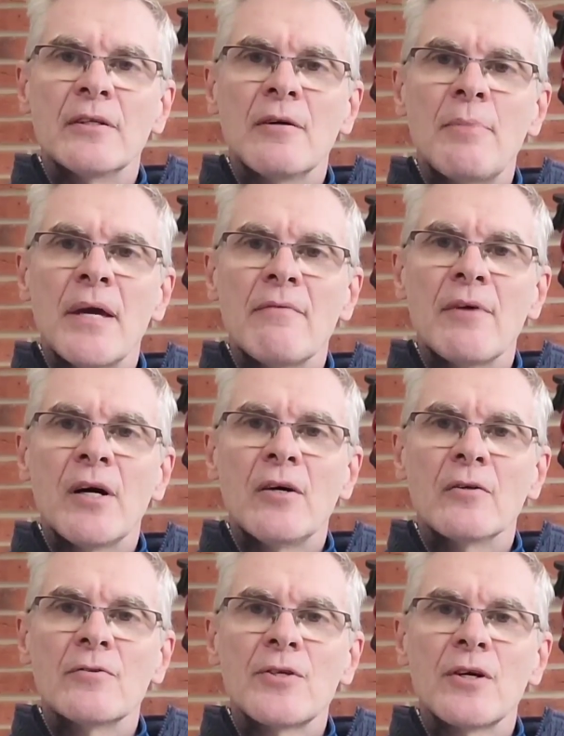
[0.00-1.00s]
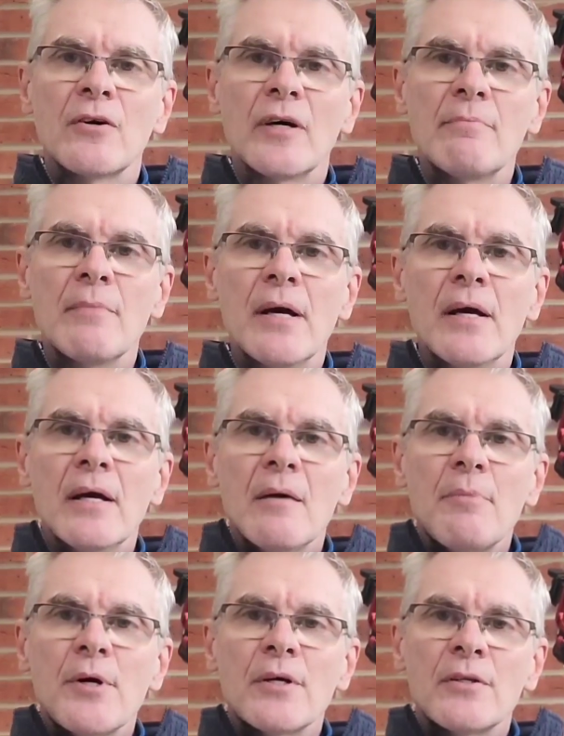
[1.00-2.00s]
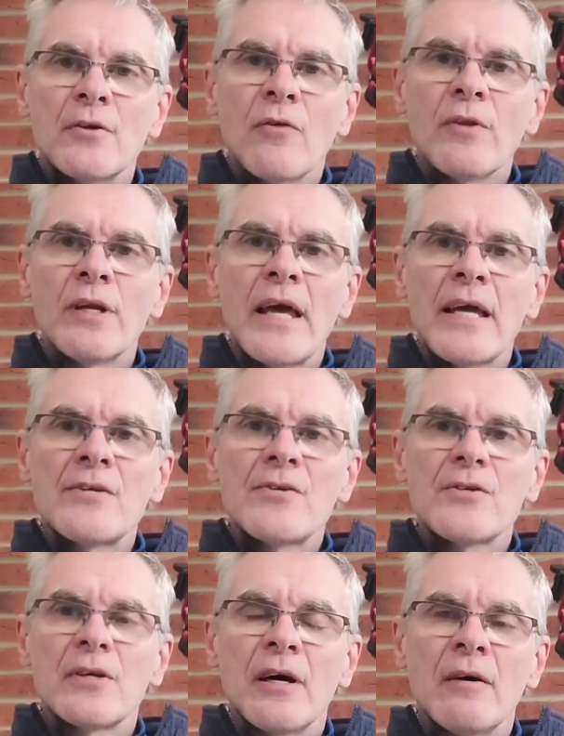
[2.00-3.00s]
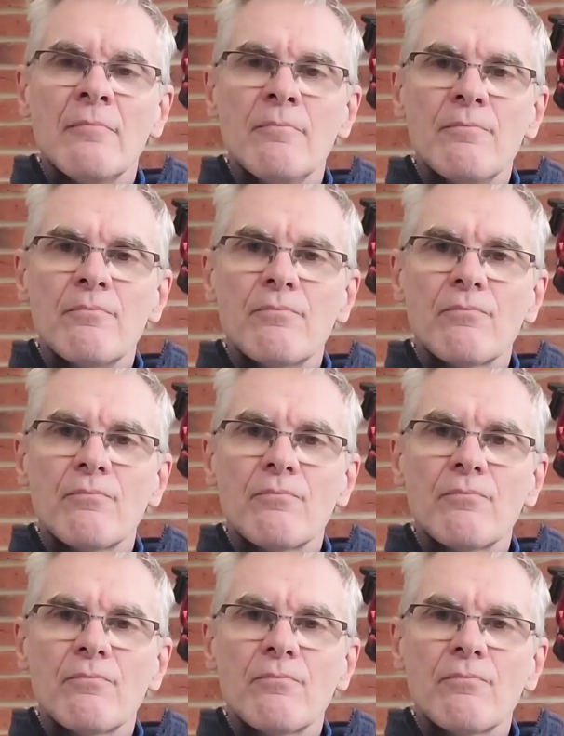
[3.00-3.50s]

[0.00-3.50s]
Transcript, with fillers: a, bit of a hard time but nonetheless um,